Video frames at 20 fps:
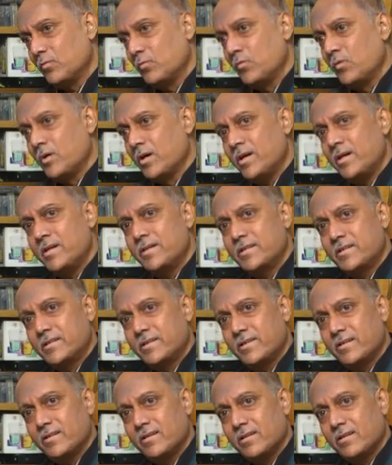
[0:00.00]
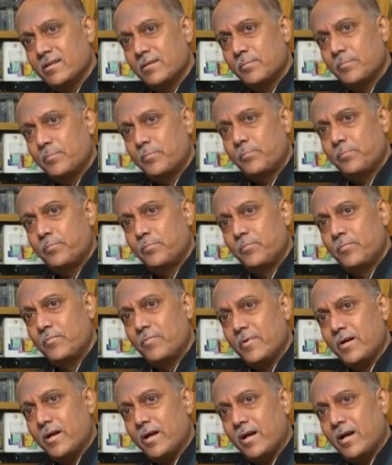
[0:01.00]
words
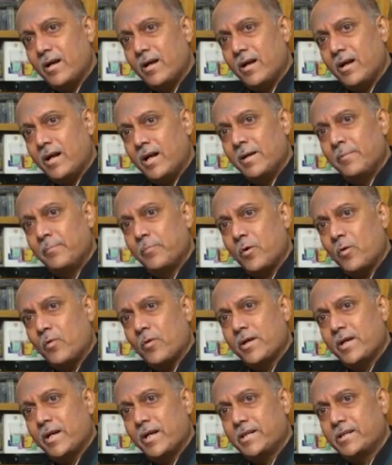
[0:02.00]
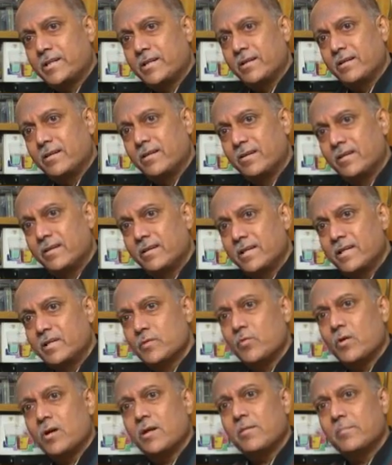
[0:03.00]
and provocation
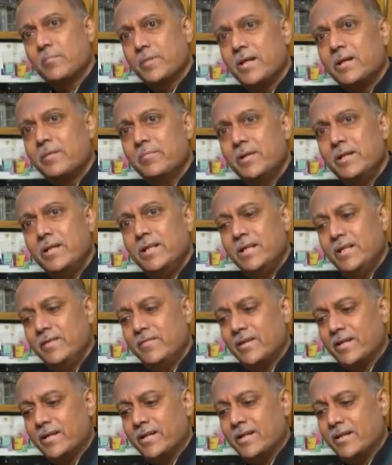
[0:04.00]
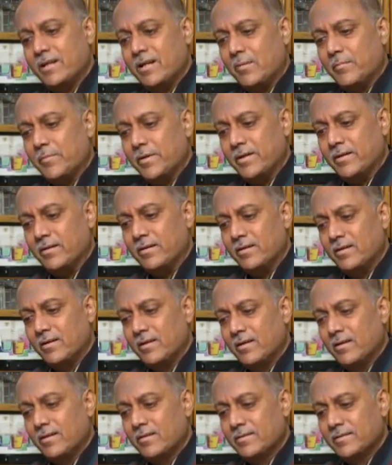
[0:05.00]
is what made me leave her and come here.
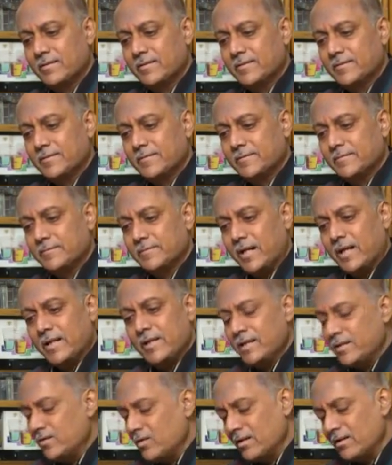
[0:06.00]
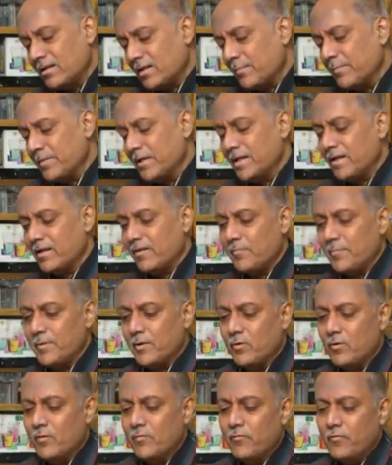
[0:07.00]
I did not come here of my
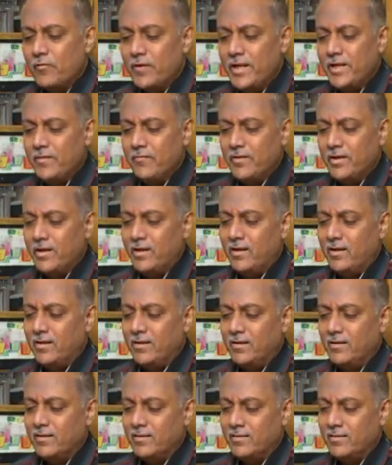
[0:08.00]
own free will.